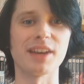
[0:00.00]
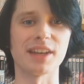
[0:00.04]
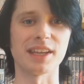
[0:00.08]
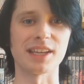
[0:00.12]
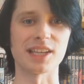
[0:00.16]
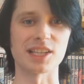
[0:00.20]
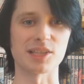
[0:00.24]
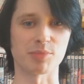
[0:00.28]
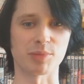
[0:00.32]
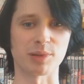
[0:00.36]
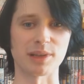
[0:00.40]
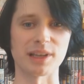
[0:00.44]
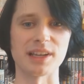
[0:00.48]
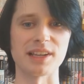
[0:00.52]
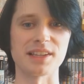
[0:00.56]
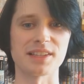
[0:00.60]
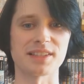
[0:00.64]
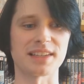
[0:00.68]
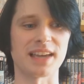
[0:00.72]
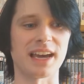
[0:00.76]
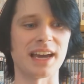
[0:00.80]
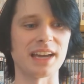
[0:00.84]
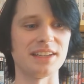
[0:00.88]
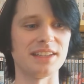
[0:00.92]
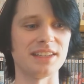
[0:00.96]
at his place,
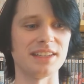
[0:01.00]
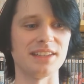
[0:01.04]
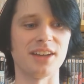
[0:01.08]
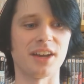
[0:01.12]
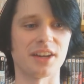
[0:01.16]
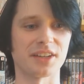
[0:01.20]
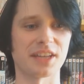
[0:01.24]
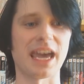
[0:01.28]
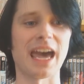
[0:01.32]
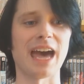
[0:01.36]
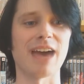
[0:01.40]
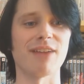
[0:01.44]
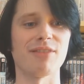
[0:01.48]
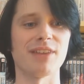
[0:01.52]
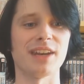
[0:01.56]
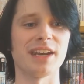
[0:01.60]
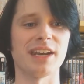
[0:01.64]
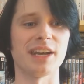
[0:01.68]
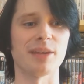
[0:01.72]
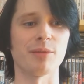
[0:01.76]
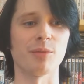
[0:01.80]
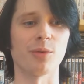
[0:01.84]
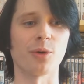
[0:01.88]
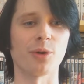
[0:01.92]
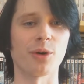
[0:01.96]
I did not have it
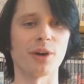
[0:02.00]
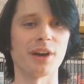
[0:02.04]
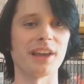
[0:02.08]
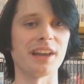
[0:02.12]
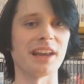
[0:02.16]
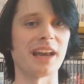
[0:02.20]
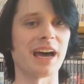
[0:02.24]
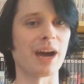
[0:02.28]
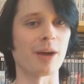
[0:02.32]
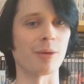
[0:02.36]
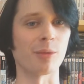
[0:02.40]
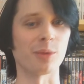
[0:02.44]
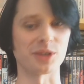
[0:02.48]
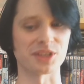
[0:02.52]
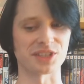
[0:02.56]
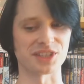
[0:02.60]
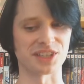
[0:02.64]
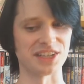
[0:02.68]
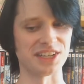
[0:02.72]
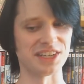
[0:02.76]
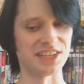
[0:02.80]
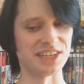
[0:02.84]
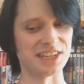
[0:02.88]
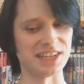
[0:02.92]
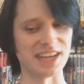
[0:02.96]
anymore, and I
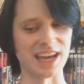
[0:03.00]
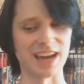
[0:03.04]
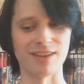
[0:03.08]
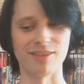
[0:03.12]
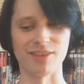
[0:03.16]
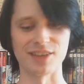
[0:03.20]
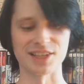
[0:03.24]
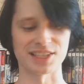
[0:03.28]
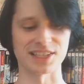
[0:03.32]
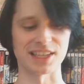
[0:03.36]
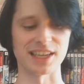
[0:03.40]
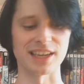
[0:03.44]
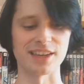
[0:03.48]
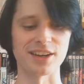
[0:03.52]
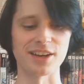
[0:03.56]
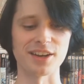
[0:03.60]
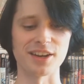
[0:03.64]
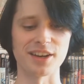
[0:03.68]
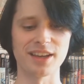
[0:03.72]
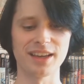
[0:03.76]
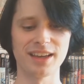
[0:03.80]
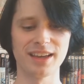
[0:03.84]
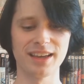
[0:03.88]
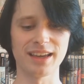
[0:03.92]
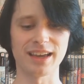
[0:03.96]
was devastated.
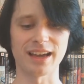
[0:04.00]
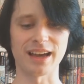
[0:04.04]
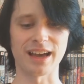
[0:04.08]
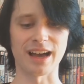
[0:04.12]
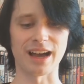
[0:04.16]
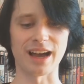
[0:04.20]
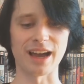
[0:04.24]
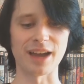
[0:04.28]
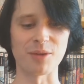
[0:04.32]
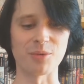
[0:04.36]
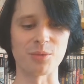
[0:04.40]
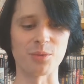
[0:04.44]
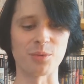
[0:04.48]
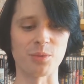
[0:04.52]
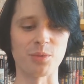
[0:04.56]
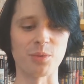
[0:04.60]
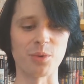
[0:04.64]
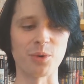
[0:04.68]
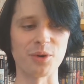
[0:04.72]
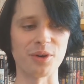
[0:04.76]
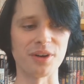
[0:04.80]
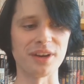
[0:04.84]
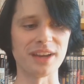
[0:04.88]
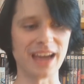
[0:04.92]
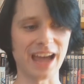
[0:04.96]
I
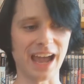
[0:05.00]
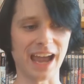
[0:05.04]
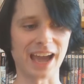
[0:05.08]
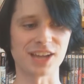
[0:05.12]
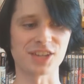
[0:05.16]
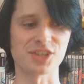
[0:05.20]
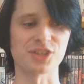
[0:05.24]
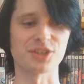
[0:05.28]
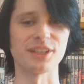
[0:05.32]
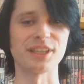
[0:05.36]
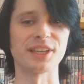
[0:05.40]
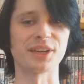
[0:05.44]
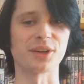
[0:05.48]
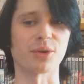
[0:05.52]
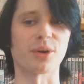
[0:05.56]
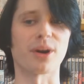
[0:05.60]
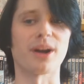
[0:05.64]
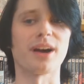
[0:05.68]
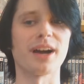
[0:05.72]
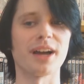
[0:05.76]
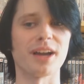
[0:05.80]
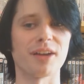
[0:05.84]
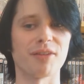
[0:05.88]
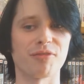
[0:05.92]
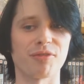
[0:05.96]
would actually
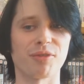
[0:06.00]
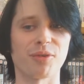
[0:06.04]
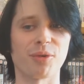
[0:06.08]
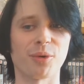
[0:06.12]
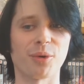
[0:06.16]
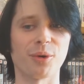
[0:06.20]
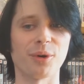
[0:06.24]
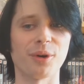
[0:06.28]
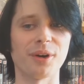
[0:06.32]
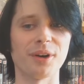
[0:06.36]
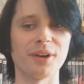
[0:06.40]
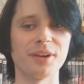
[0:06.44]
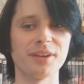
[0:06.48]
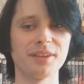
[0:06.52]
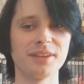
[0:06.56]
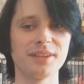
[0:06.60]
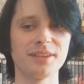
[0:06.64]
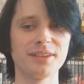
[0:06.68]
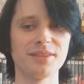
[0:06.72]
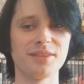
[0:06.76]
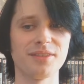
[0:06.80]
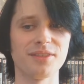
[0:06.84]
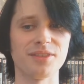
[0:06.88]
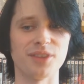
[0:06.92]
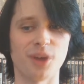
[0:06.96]
cry for
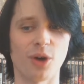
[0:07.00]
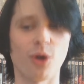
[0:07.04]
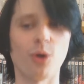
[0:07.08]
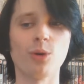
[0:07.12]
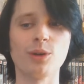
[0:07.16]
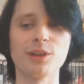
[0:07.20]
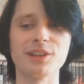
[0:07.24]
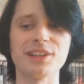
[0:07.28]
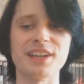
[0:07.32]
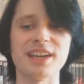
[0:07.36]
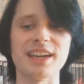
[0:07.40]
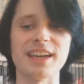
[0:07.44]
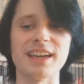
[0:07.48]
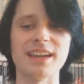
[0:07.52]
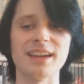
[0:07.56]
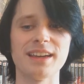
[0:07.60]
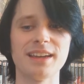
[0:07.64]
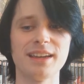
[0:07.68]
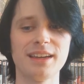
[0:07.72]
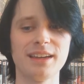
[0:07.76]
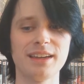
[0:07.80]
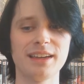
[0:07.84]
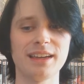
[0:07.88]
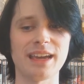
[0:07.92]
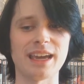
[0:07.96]
the whole day
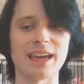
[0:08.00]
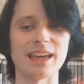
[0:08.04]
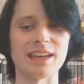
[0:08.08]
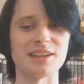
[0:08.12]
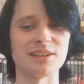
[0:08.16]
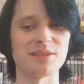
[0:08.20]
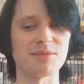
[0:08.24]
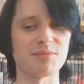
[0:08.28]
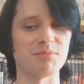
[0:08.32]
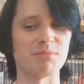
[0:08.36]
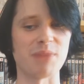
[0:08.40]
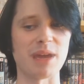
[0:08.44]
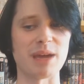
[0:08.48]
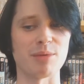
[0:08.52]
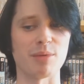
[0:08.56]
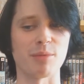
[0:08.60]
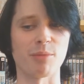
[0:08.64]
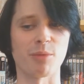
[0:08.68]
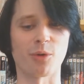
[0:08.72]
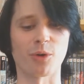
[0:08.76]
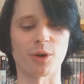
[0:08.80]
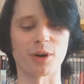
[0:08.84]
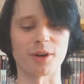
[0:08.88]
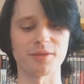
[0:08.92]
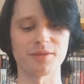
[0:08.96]
and maybe
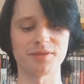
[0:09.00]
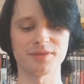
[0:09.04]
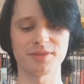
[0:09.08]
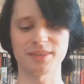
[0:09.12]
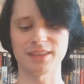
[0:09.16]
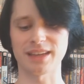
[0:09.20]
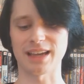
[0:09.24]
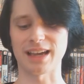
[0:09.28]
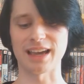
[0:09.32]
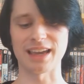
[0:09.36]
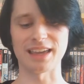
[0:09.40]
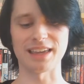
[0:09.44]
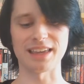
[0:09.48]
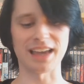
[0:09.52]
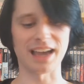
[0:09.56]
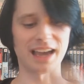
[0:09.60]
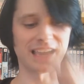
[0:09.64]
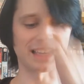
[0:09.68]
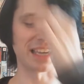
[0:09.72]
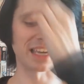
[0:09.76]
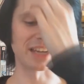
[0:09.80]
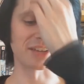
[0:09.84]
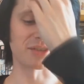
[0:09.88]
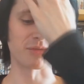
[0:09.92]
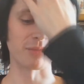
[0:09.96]
more. I
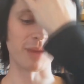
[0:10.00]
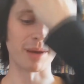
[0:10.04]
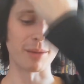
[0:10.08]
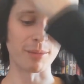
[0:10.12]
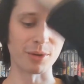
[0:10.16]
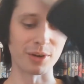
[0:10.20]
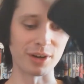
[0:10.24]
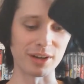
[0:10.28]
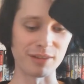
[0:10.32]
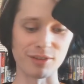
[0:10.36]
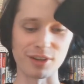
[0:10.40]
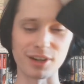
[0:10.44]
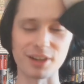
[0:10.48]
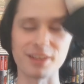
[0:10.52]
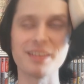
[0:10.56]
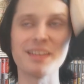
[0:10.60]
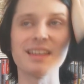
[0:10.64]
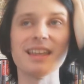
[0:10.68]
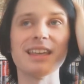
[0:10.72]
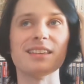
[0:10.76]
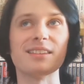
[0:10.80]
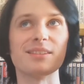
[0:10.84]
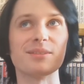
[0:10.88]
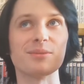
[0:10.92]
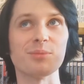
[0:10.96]
can't remember even.
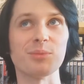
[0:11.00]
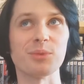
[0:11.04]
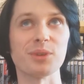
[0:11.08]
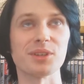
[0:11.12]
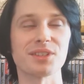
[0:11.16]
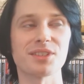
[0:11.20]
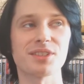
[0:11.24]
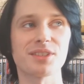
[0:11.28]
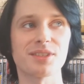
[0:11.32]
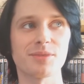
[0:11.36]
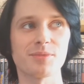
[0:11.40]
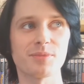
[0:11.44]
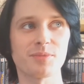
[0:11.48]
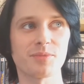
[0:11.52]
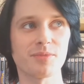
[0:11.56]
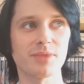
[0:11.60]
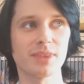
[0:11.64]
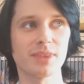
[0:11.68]
It was,